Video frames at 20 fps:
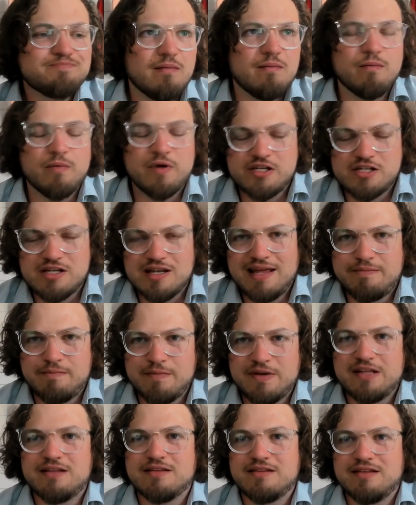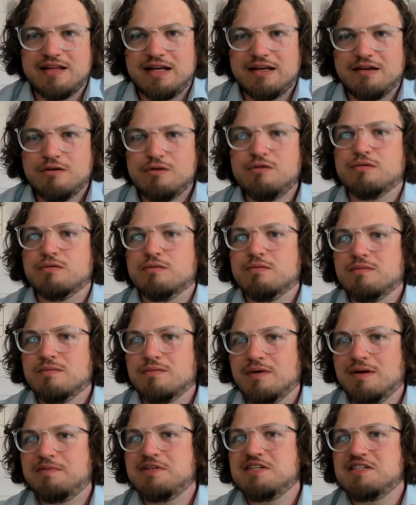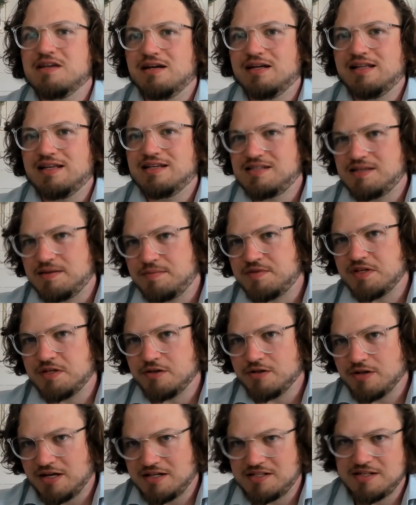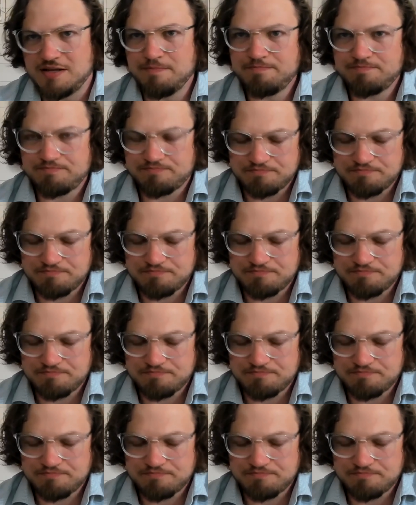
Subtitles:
which led me to think, oh, web design, that seems interesting.